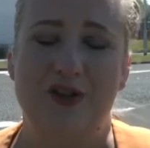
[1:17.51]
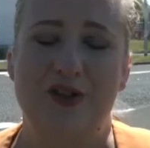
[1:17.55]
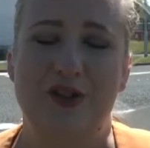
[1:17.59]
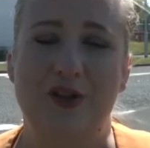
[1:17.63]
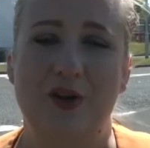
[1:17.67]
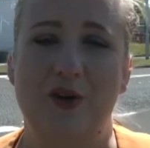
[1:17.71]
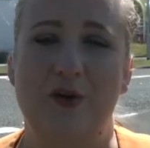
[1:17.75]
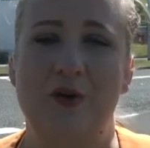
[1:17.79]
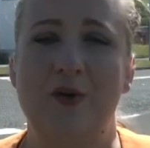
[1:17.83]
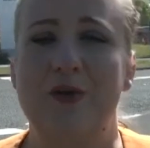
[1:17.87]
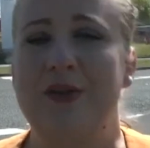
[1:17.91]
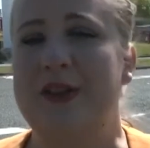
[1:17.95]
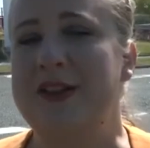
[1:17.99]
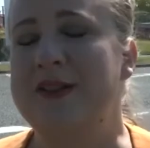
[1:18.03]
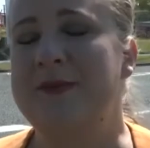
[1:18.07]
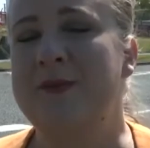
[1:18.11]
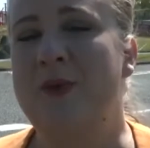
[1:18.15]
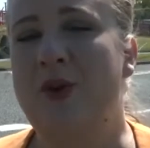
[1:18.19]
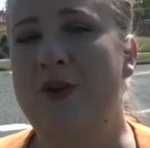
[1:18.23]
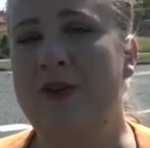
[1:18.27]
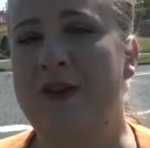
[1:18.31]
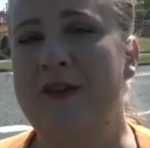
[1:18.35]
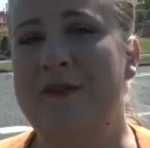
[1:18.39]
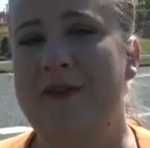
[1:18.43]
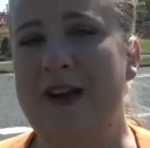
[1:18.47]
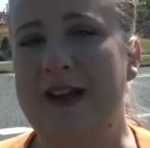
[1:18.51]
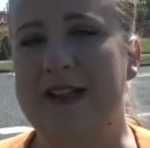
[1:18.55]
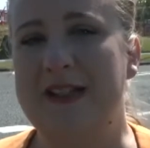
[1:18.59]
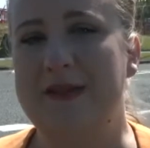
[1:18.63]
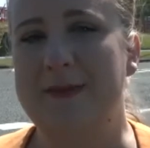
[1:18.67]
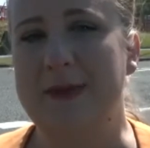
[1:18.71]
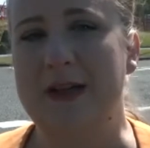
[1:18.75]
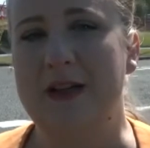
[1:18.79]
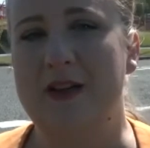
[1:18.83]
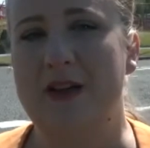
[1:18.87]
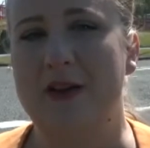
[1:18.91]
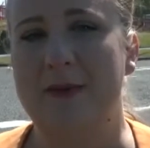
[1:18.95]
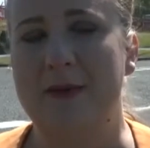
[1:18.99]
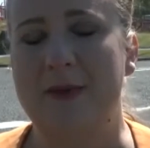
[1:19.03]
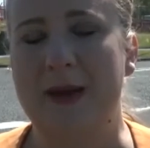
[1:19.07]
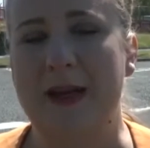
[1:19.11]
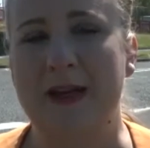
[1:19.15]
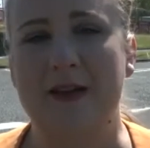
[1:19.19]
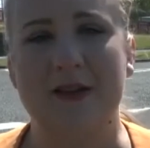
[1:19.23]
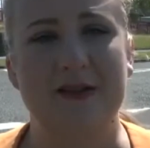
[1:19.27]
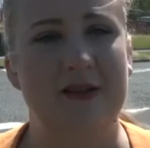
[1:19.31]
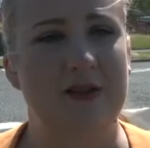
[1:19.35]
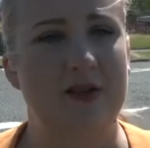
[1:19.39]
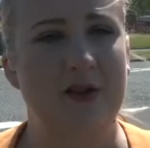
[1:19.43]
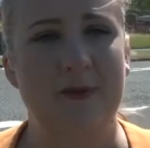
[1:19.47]
So there's more investment coming
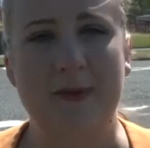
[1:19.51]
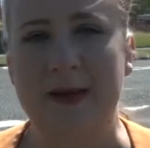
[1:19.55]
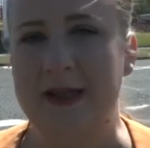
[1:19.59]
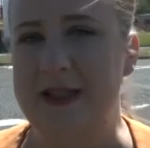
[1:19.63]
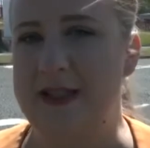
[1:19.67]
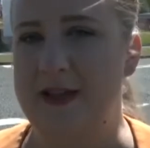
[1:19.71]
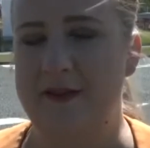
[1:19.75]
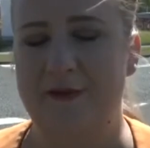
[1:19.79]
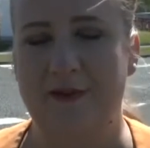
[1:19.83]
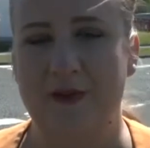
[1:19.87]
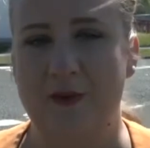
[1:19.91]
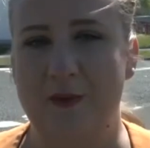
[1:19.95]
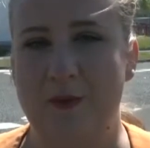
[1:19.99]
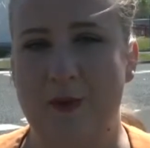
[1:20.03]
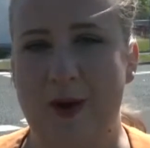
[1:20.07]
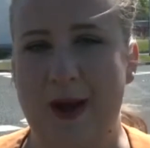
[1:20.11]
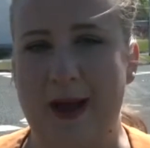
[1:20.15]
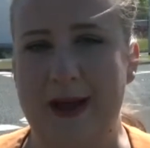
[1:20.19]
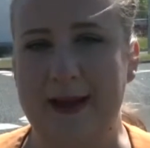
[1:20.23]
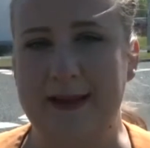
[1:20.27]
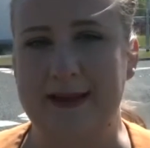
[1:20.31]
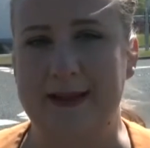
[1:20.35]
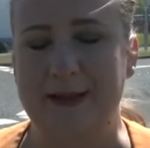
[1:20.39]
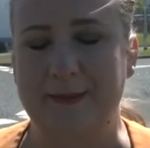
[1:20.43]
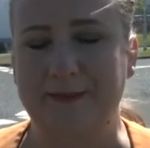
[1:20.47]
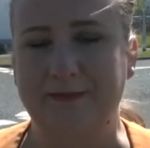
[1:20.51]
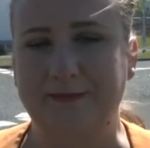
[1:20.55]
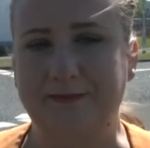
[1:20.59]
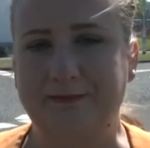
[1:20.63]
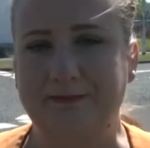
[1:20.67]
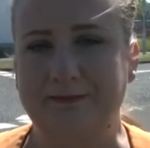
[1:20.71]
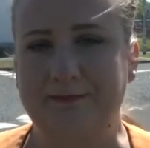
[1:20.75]
in so many different ways.